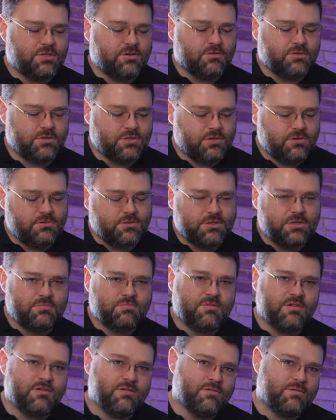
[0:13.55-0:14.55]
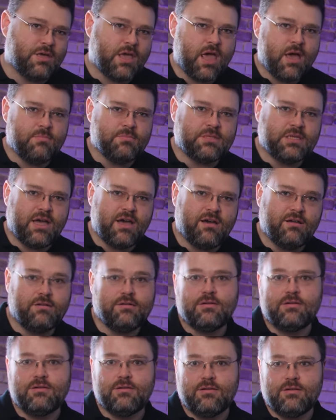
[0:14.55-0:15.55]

So there's a new CPU that comes out